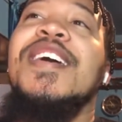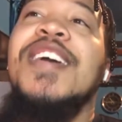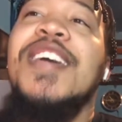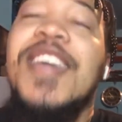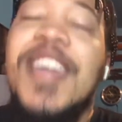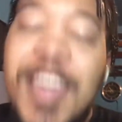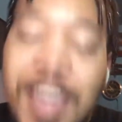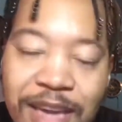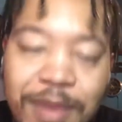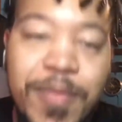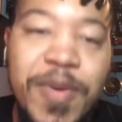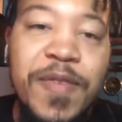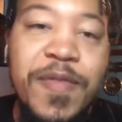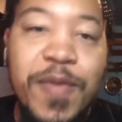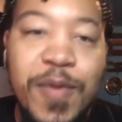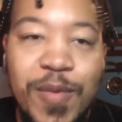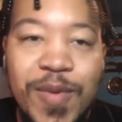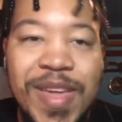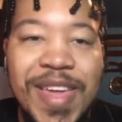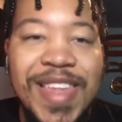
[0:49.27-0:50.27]
And before
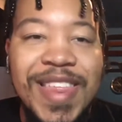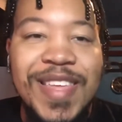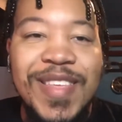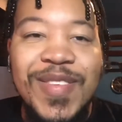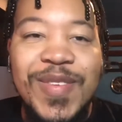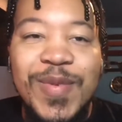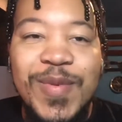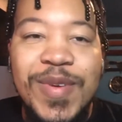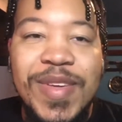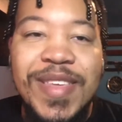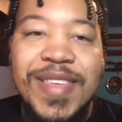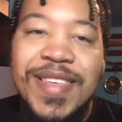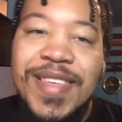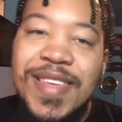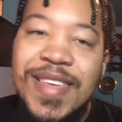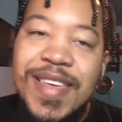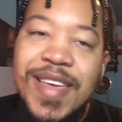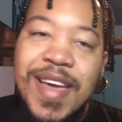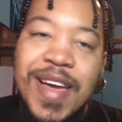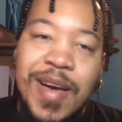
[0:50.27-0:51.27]
we get into it,
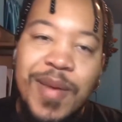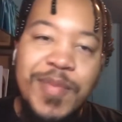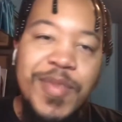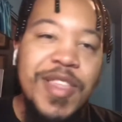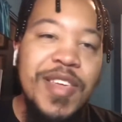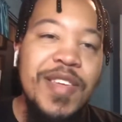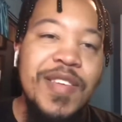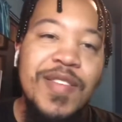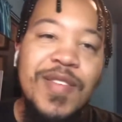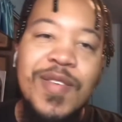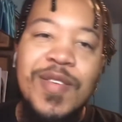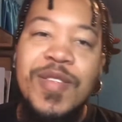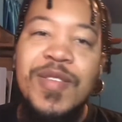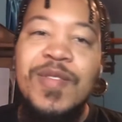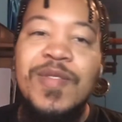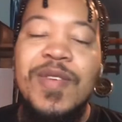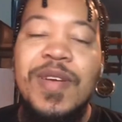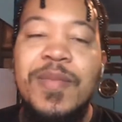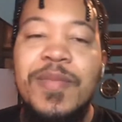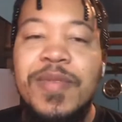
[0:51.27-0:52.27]
I'm going to need y'all to
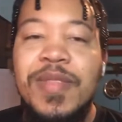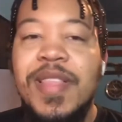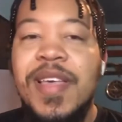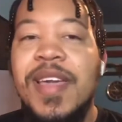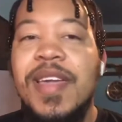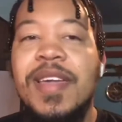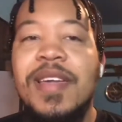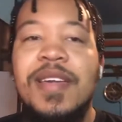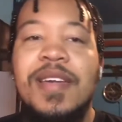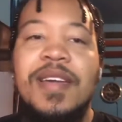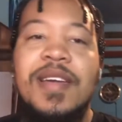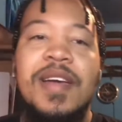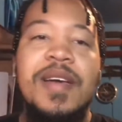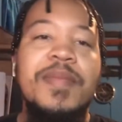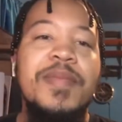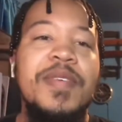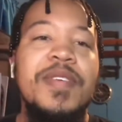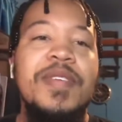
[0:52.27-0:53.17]
drop a like, comment,